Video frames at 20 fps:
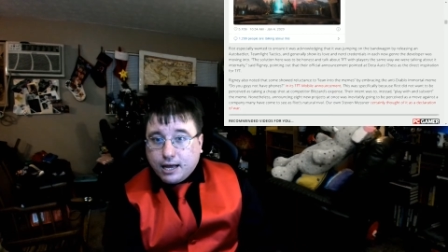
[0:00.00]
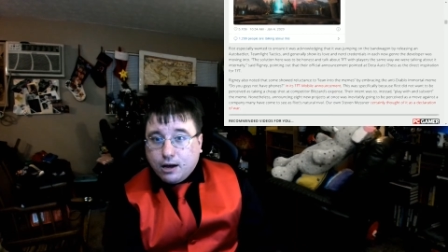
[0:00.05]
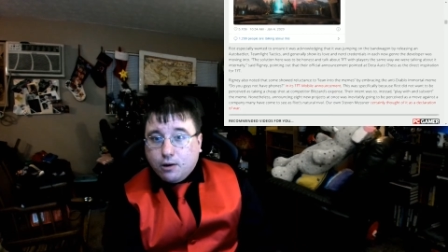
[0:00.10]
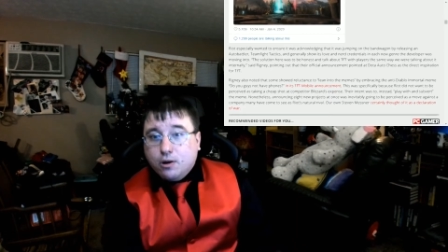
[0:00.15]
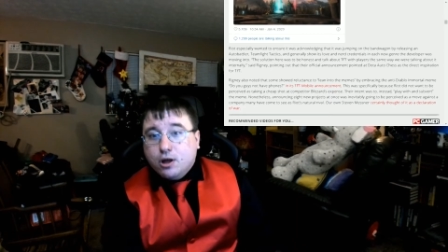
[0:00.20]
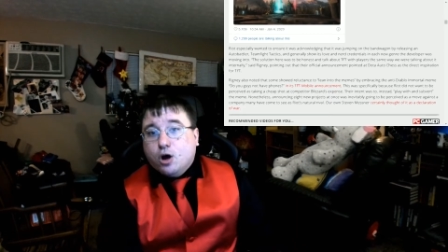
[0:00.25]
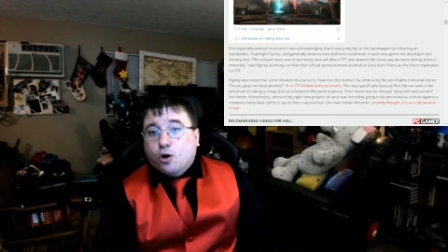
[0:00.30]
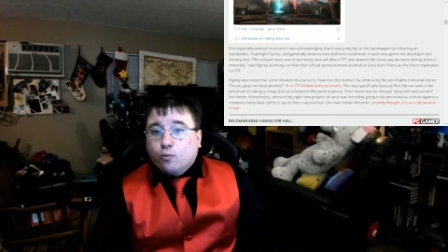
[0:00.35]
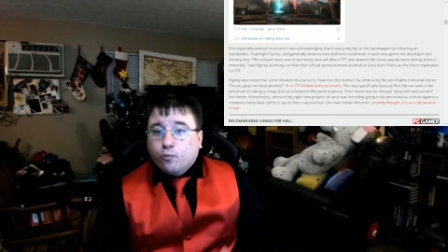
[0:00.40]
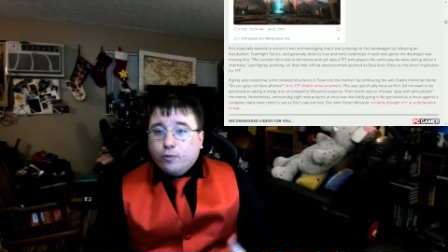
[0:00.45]

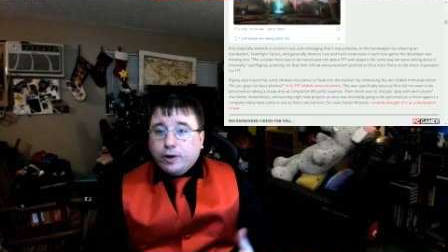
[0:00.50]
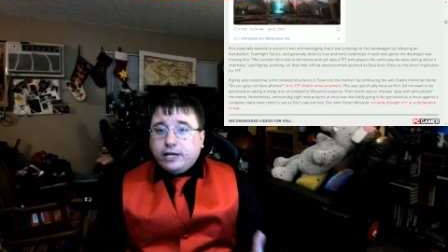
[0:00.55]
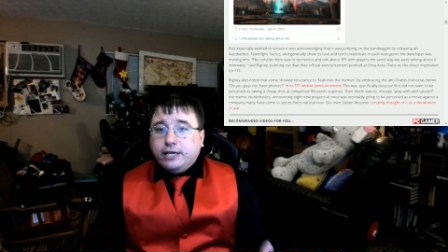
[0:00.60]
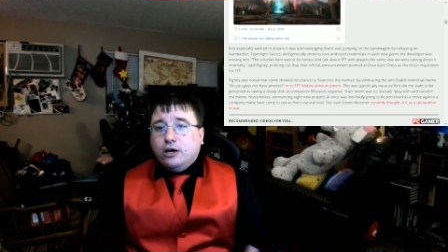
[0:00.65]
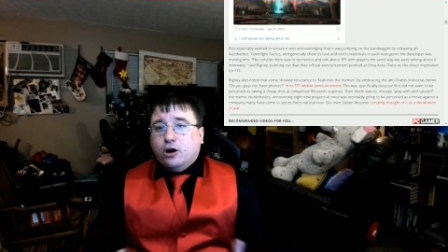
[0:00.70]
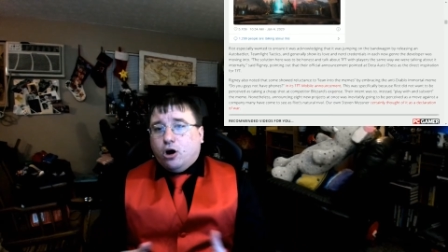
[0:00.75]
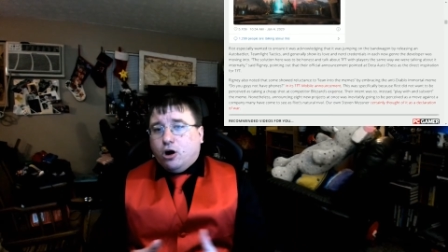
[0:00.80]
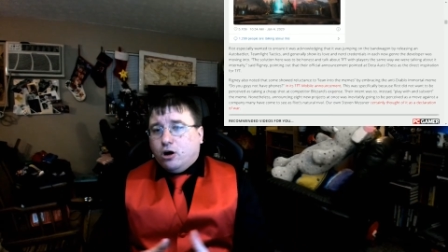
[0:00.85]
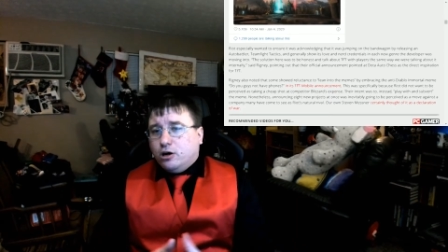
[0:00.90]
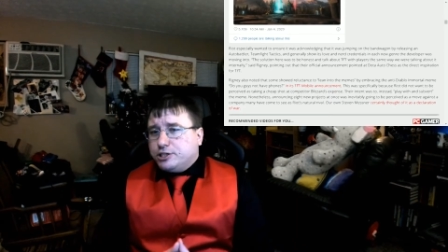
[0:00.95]
Now,
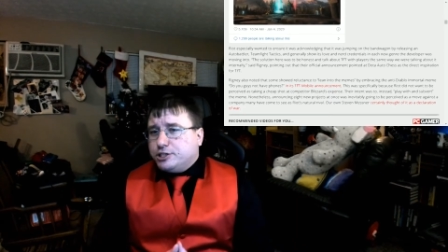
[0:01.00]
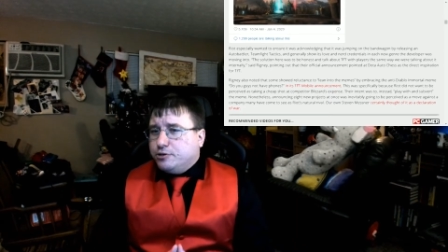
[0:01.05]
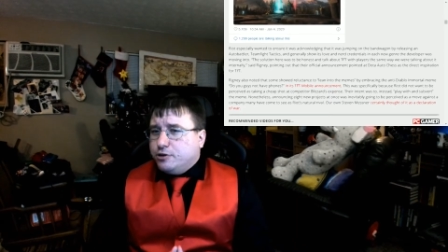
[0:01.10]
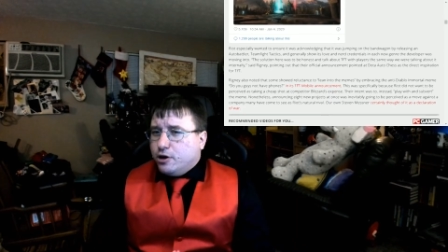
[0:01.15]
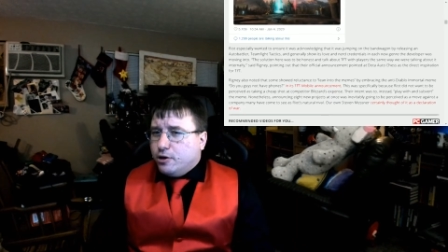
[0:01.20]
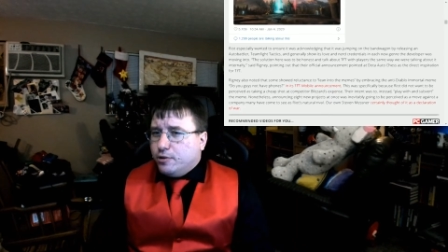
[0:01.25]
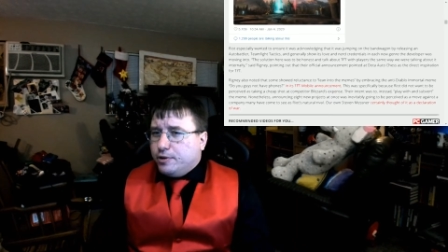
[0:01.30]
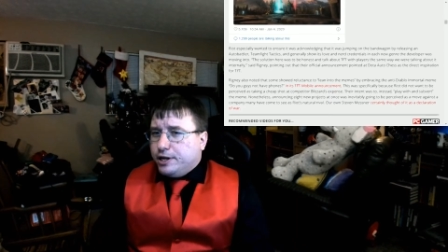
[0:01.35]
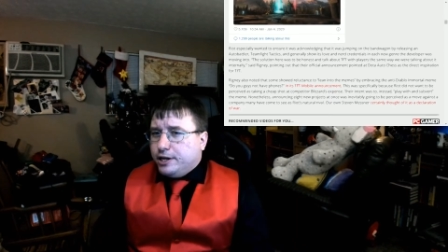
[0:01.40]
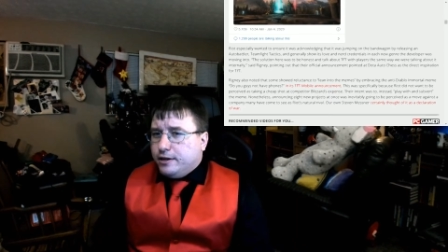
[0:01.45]
Rigney
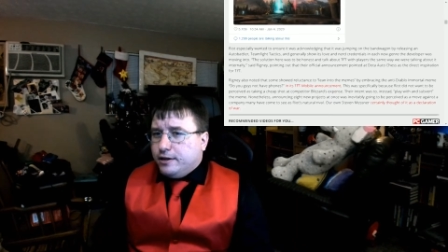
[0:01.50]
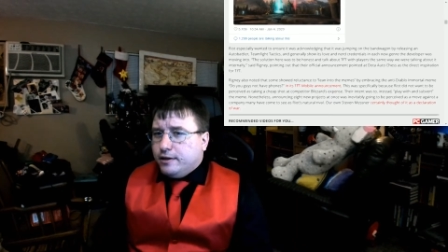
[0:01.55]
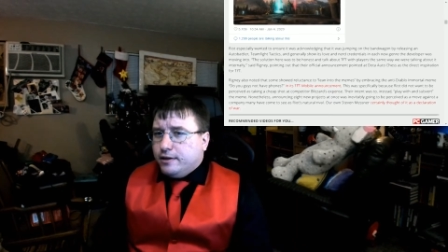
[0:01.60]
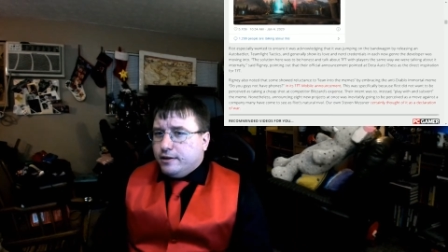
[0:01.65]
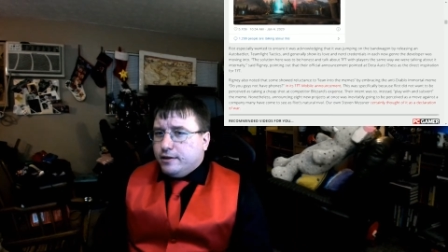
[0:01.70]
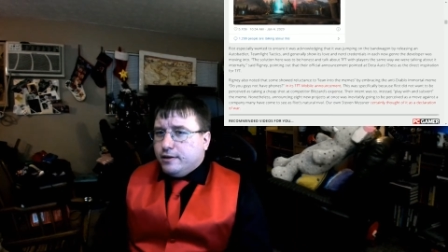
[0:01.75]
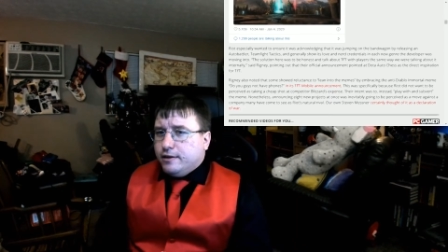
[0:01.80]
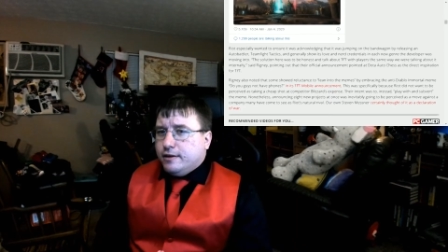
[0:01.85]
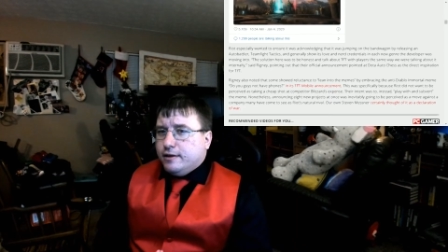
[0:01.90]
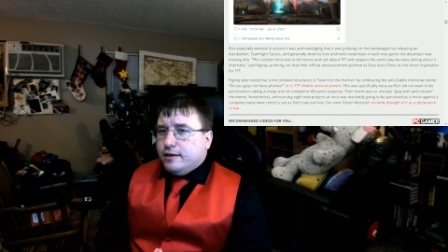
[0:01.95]
also noted
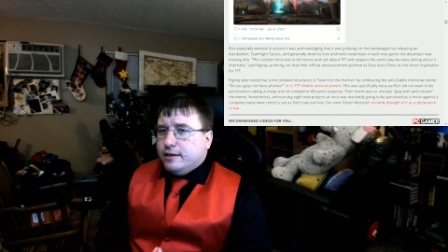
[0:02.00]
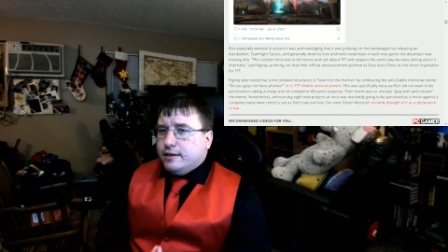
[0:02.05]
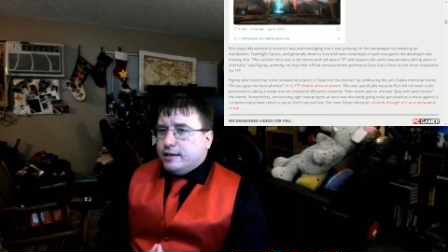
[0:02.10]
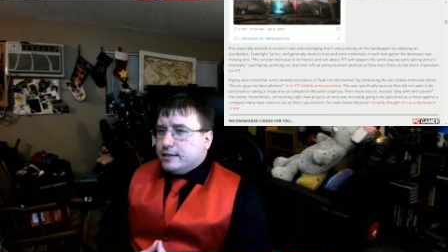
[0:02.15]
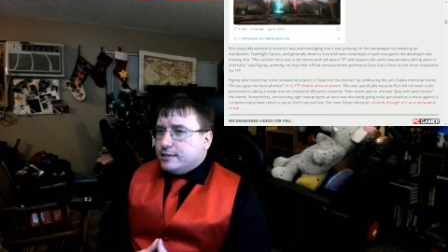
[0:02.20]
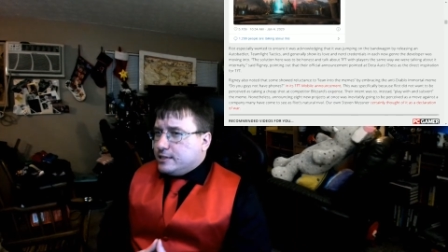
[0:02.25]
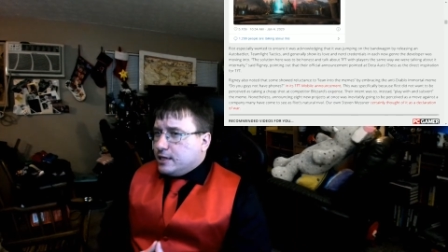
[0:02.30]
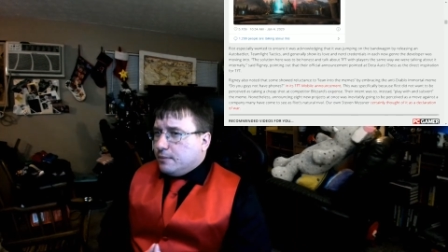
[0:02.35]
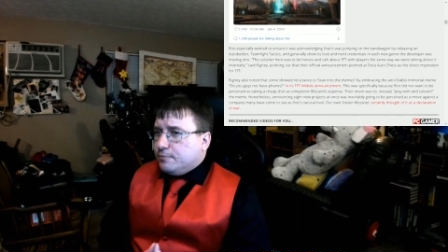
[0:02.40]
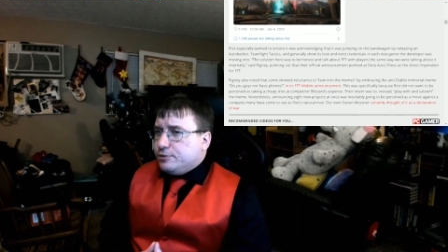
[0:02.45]
that